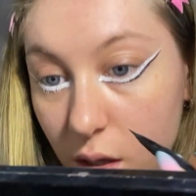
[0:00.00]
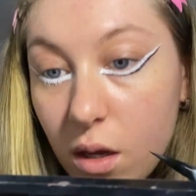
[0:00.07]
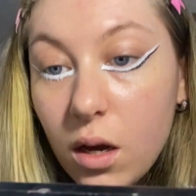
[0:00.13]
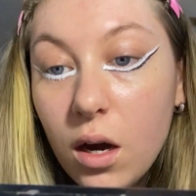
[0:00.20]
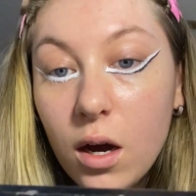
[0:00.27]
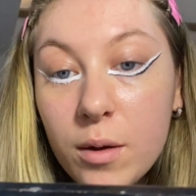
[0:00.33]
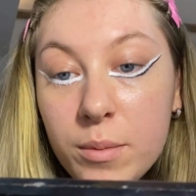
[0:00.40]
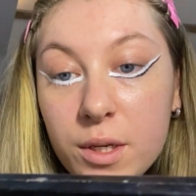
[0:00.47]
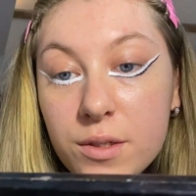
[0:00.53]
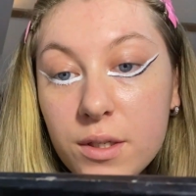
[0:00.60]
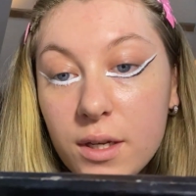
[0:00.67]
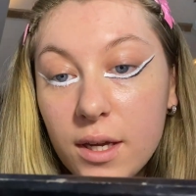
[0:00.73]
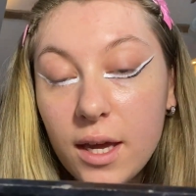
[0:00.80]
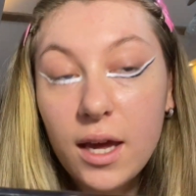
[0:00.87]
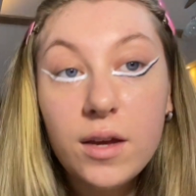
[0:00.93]
I'm using
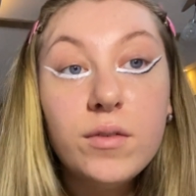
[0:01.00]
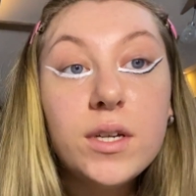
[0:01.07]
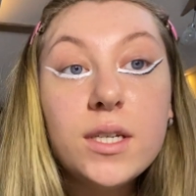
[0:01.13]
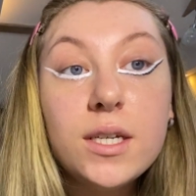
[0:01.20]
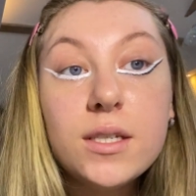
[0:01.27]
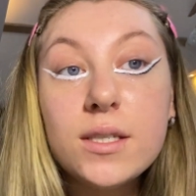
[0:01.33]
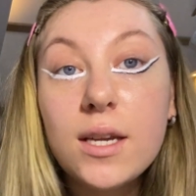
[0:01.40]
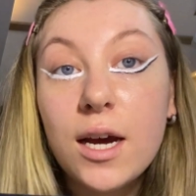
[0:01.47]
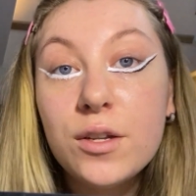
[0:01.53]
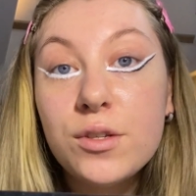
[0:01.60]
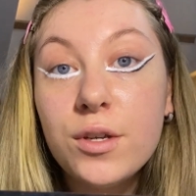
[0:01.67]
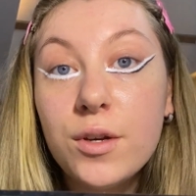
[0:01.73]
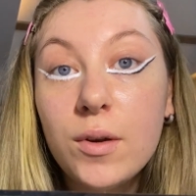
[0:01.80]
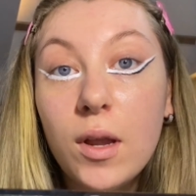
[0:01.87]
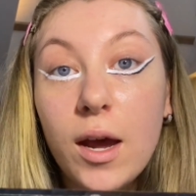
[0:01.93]
KVD's
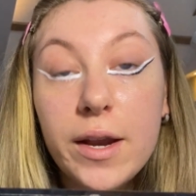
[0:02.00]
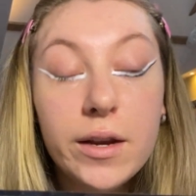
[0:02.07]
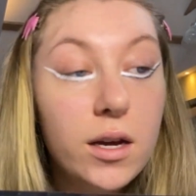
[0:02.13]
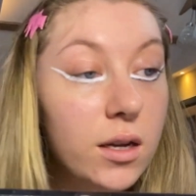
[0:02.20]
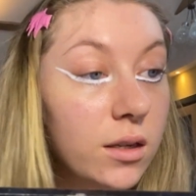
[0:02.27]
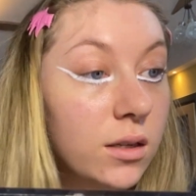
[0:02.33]
tattoo liner,